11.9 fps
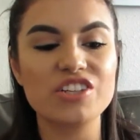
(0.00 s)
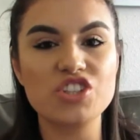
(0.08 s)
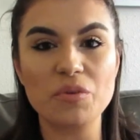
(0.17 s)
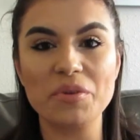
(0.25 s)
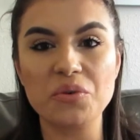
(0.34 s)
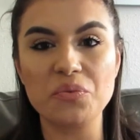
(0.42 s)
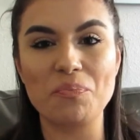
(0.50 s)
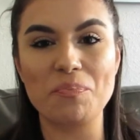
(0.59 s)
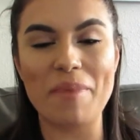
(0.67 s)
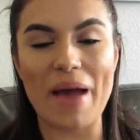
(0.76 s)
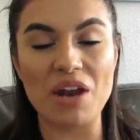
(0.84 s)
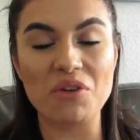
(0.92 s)
jump on the
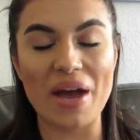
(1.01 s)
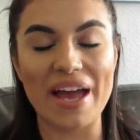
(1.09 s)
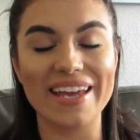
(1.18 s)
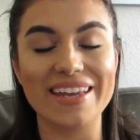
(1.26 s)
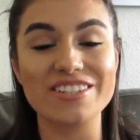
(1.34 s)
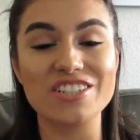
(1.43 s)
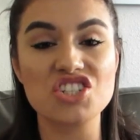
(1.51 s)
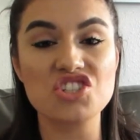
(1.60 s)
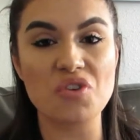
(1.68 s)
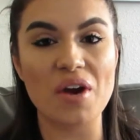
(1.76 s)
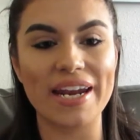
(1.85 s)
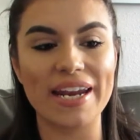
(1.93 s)
bandwagon and just
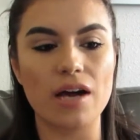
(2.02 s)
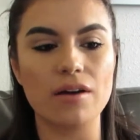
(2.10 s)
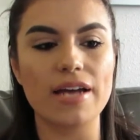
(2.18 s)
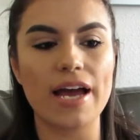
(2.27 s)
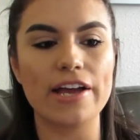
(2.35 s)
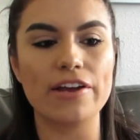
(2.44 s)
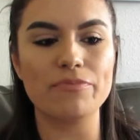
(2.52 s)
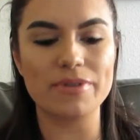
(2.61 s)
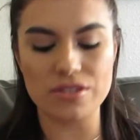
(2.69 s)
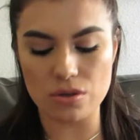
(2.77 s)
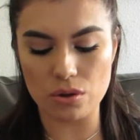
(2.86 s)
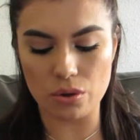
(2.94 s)
try it out. I've
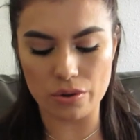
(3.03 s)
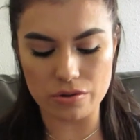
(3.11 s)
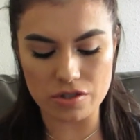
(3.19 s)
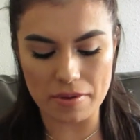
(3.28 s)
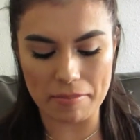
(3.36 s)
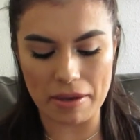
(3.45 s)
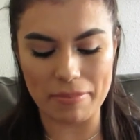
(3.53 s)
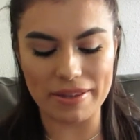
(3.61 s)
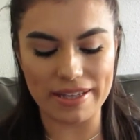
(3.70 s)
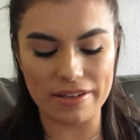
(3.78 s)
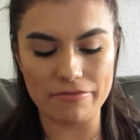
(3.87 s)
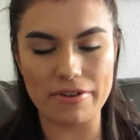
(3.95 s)
been so loyal to my
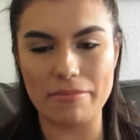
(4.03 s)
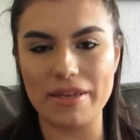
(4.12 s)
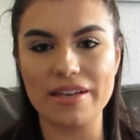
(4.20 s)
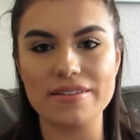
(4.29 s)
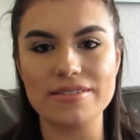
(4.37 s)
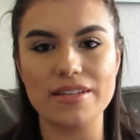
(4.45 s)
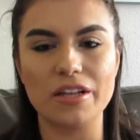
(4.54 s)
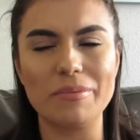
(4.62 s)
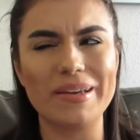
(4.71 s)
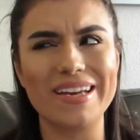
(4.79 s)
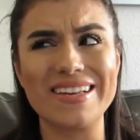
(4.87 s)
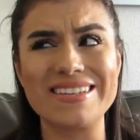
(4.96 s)
Maybelline Fit Me Concealer
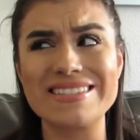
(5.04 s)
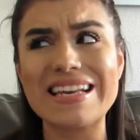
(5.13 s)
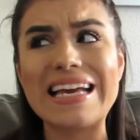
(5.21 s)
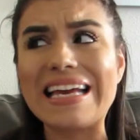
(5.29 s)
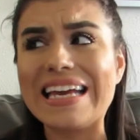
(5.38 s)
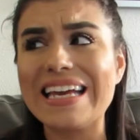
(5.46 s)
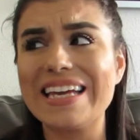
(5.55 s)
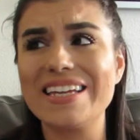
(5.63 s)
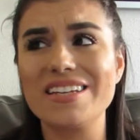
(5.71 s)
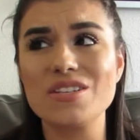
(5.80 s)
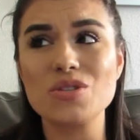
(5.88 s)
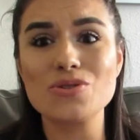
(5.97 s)
because
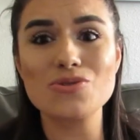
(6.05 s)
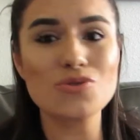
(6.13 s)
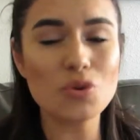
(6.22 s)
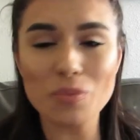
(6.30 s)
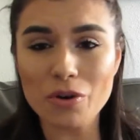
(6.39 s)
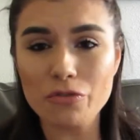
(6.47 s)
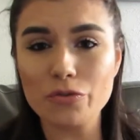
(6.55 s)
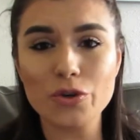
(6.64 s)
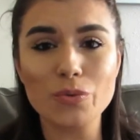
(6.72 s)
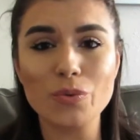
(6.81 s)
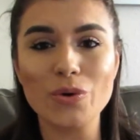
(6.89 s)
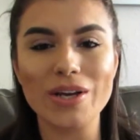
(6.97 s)
it is super
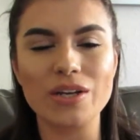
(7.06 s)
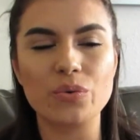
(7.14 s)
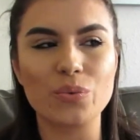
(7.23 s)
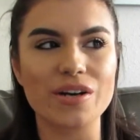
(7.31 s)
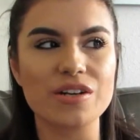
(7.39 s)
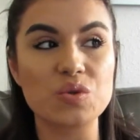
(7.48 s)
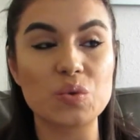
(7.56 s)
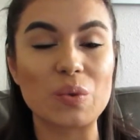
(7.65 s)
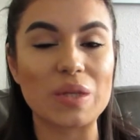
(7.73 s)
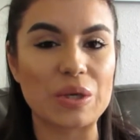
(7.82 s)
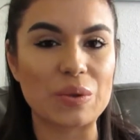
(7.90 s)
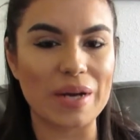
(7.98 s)
affordable and it works
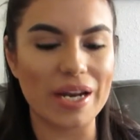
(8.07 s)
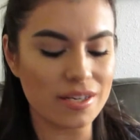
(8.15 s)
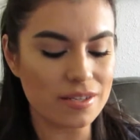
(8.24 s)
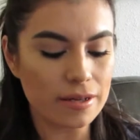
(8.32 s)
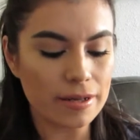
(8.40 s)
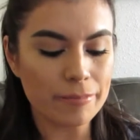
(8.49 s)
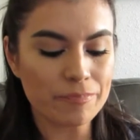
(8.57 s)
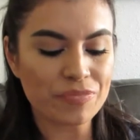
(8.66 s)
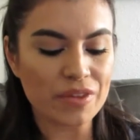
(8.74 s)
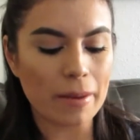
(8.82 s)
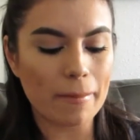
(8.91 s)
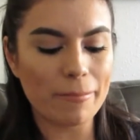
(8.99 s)
really great.
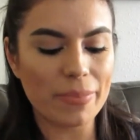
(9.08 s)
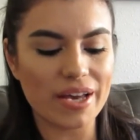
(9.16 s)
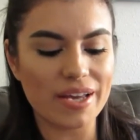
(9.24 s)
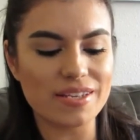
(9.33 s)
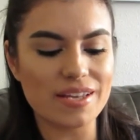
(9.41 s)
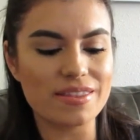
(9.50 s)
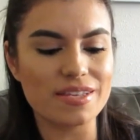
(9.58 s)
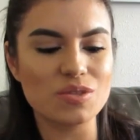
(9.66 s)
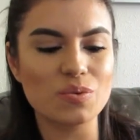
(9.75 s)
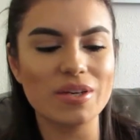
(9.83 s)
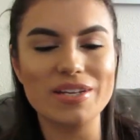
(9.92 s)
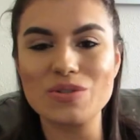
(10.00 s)
But
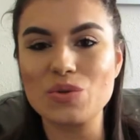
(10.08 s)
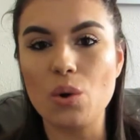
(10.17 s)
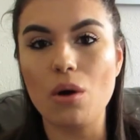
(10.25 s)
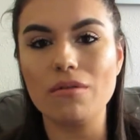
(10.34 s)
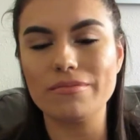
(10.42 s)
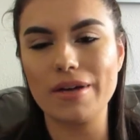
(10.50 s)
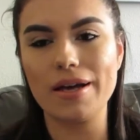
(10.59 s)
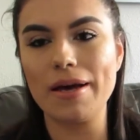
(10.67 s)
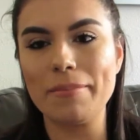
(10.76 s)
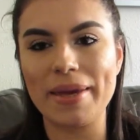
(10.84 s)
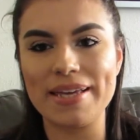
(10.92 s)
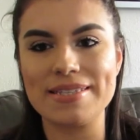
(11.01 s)
this one is
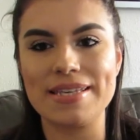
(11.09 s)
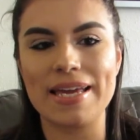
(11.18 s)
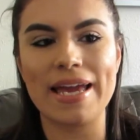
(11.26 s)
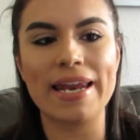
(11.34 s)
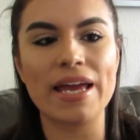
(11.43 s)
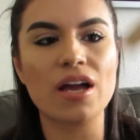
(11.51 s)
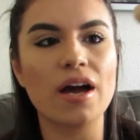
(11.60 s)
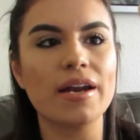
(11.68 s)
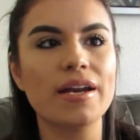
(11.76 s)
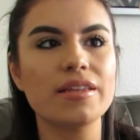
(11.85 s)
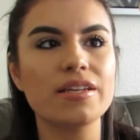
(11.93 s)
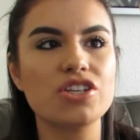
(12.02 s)
amazing. And I got
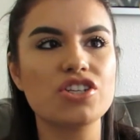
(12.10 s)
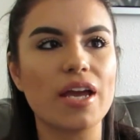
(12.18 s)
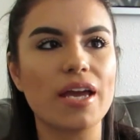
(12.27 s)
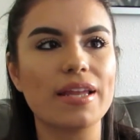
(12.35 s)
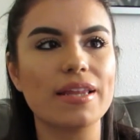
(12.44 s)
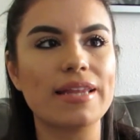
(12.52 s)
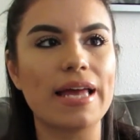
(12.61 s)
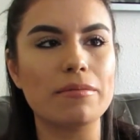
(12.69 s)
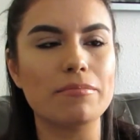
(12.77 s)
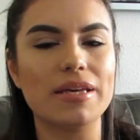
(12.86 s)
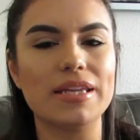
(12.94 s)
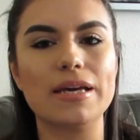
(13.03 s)
it in the shade
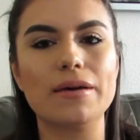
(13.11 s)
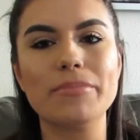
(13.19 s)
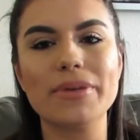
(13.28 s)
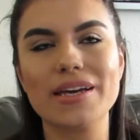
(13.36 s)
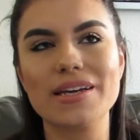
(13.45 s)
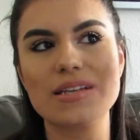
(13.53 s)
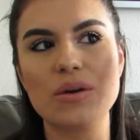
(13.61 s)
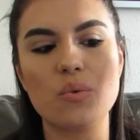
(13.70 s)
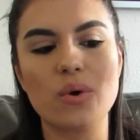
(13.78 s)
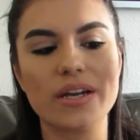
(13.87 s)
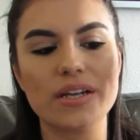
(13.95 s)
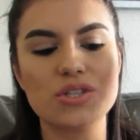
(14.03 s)
light medium because I
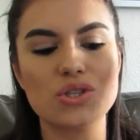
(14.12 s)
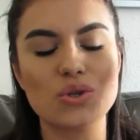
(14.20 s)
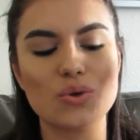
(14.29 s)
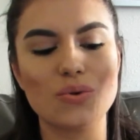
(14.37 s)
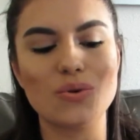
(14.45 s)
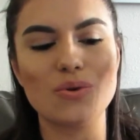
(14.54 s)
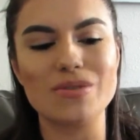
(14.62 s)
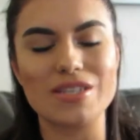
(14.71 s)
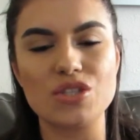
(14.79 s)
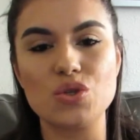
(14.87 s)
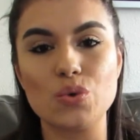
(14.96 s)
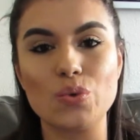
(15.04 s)
wanted to use
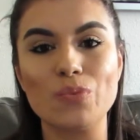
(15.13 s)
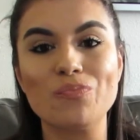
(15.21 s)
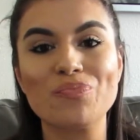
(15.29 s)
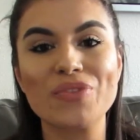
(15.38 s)
it to